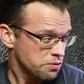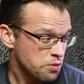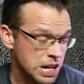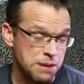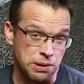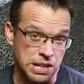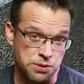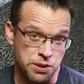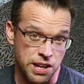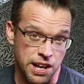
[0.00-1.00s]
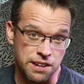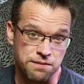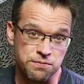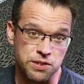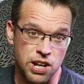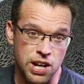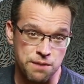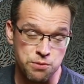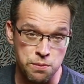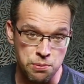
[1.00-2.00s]
Really pleased with it.
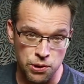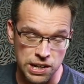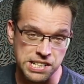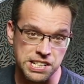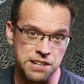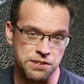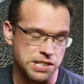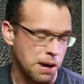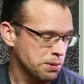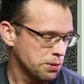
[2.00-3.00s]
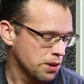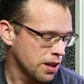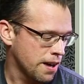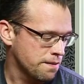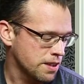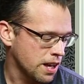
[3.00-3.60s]
More importantly, Stephen's happy with it.